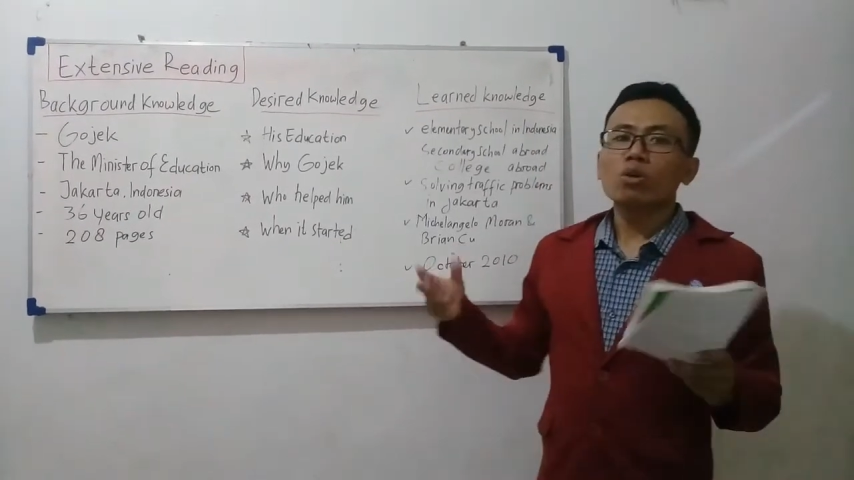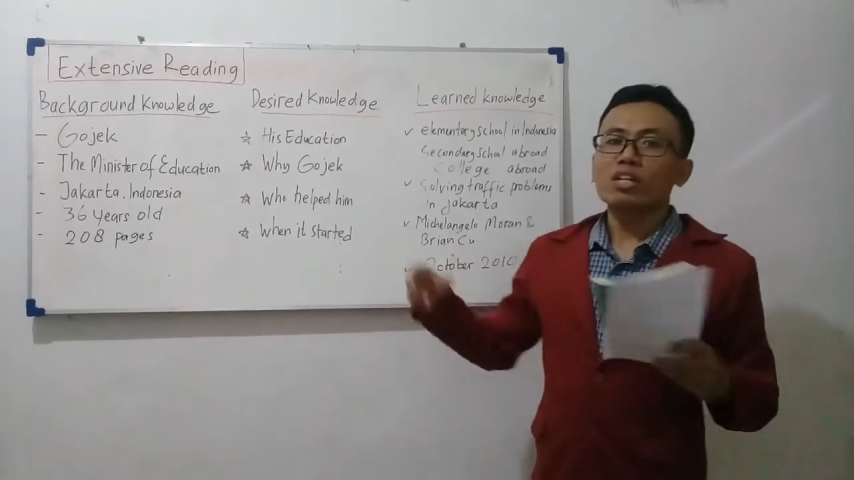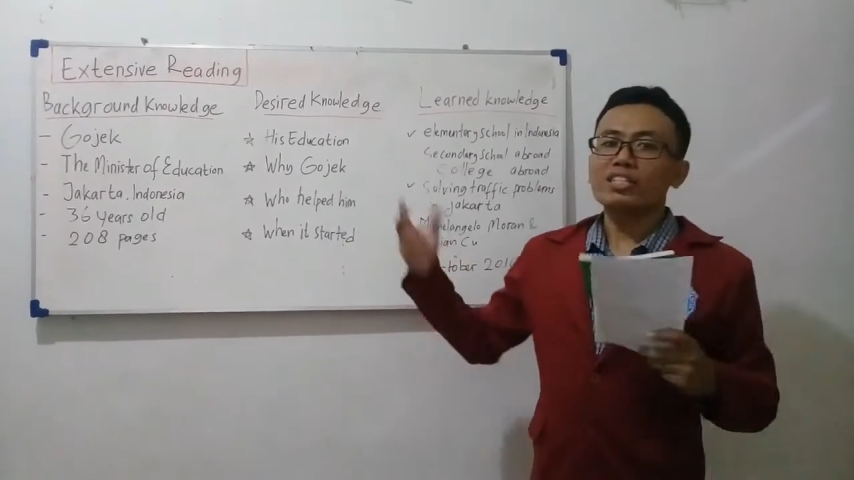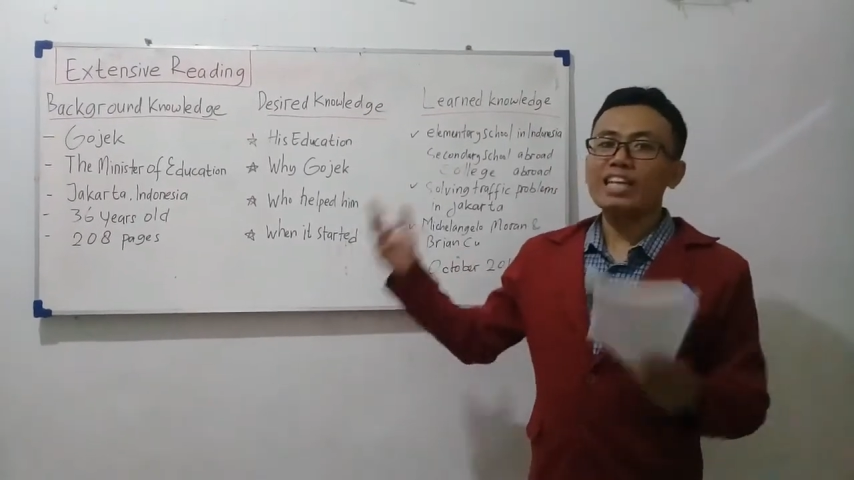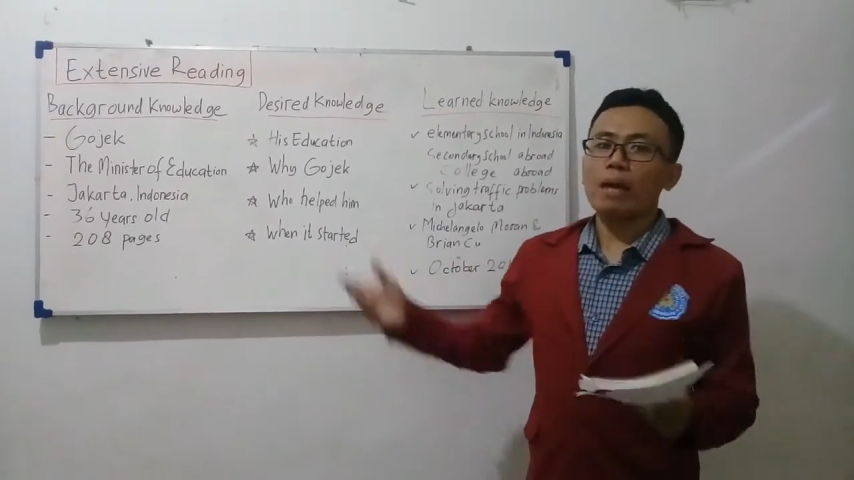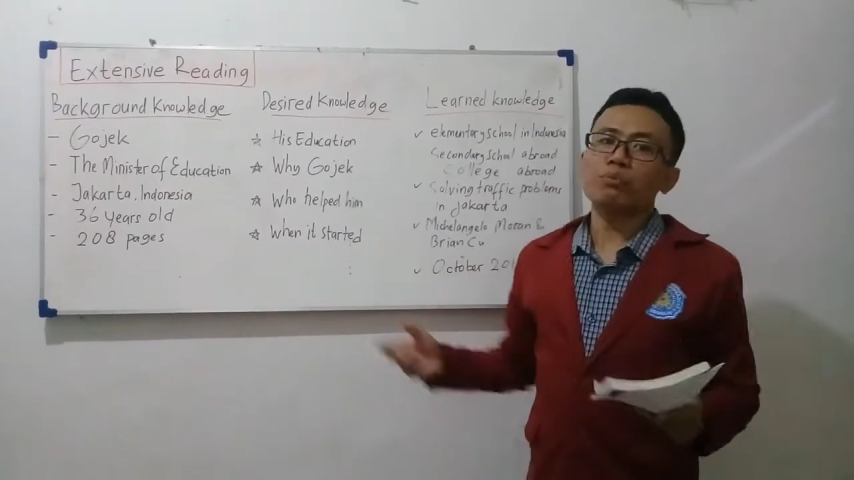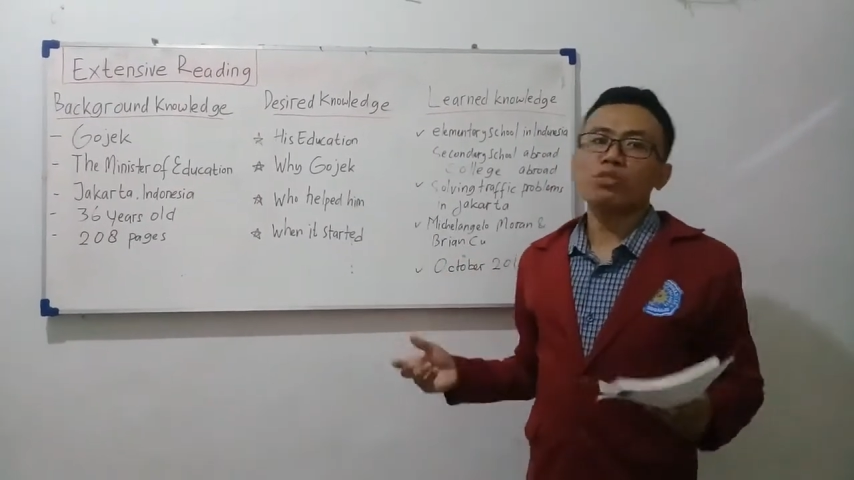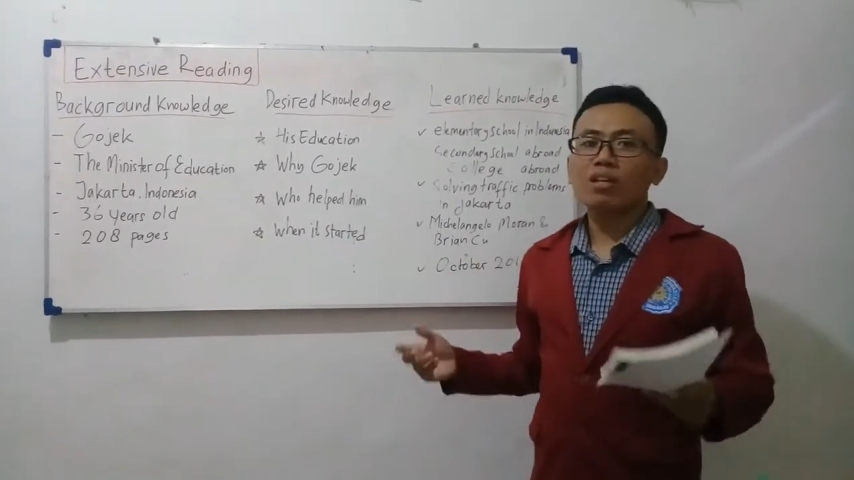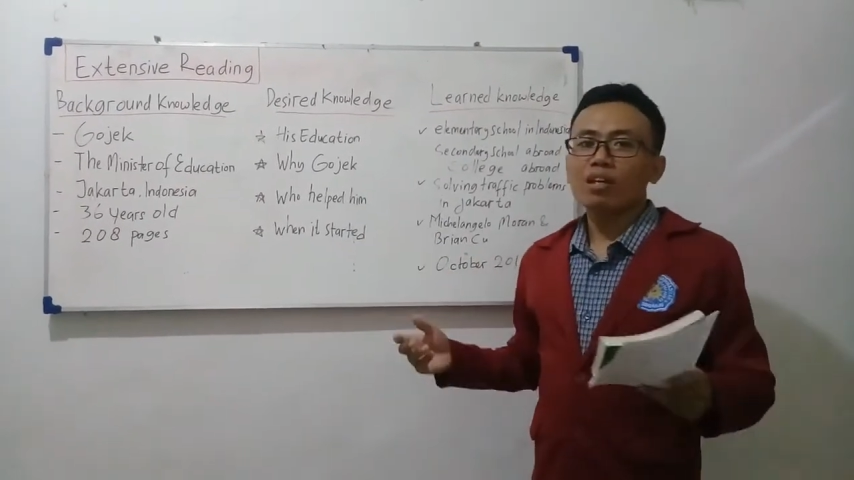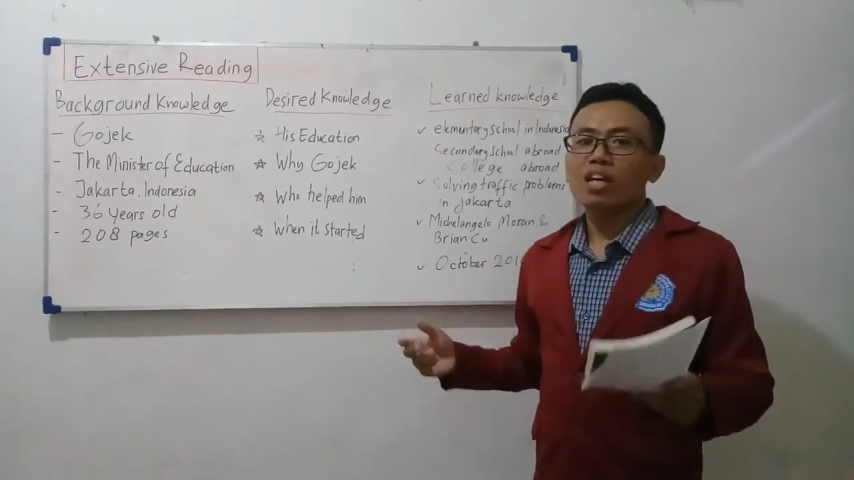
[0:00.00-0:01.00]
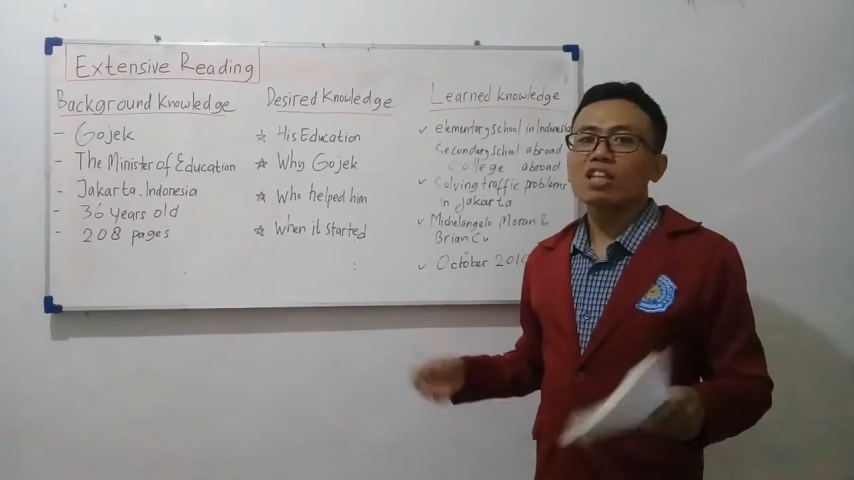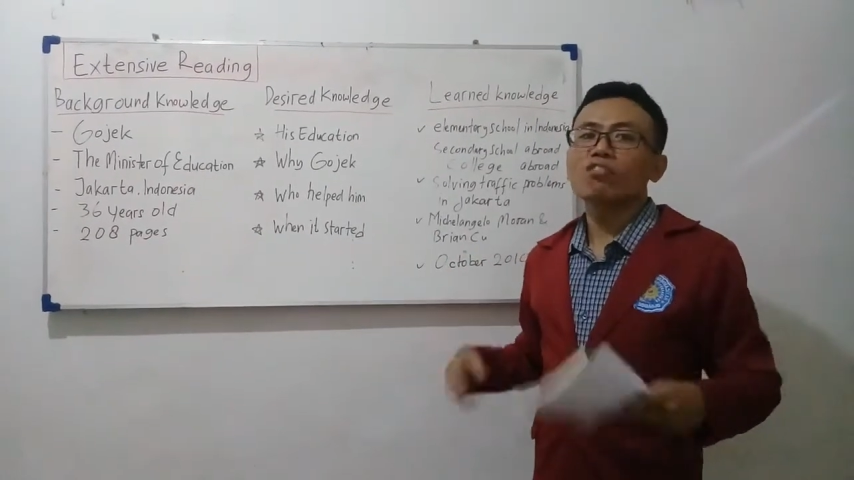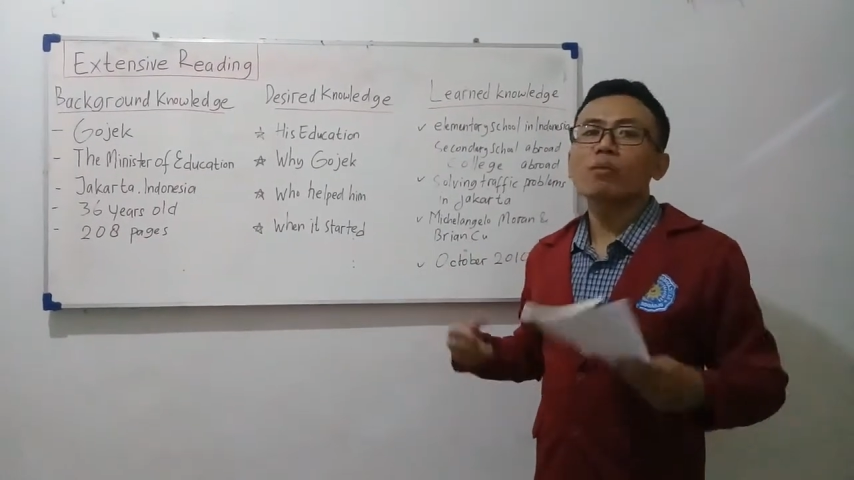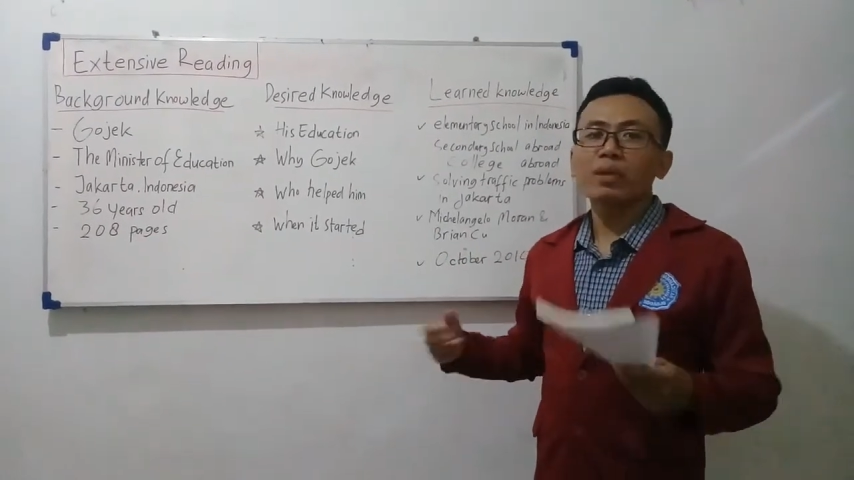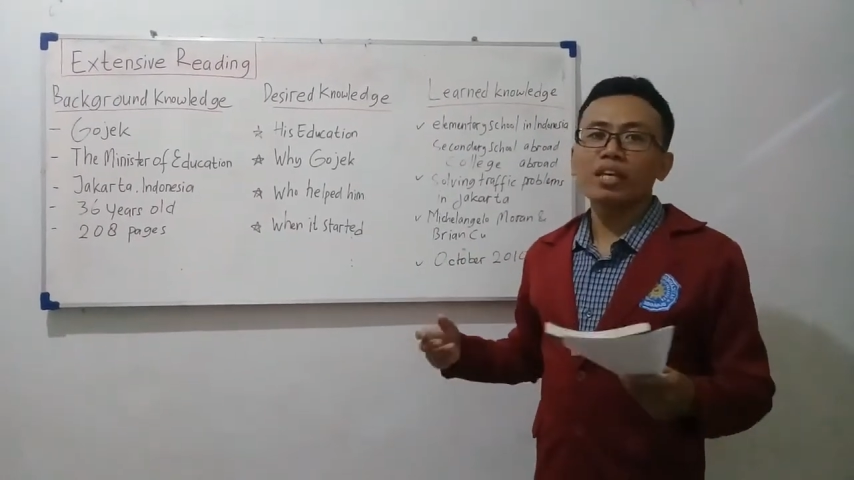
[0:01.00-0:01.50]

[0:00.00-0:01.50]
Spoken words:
the steps, it will be